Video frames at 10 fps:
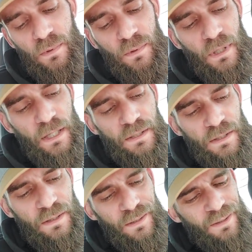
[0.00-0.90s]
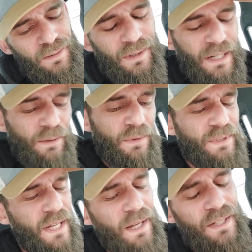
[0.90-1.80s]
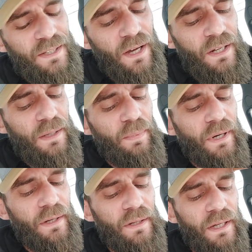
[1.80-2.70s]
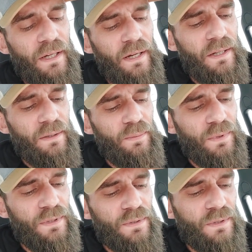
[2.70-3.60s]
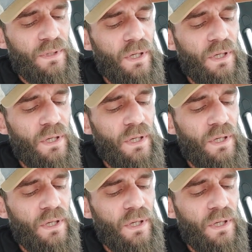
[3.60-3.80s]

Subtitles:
I won't say I study, but like I was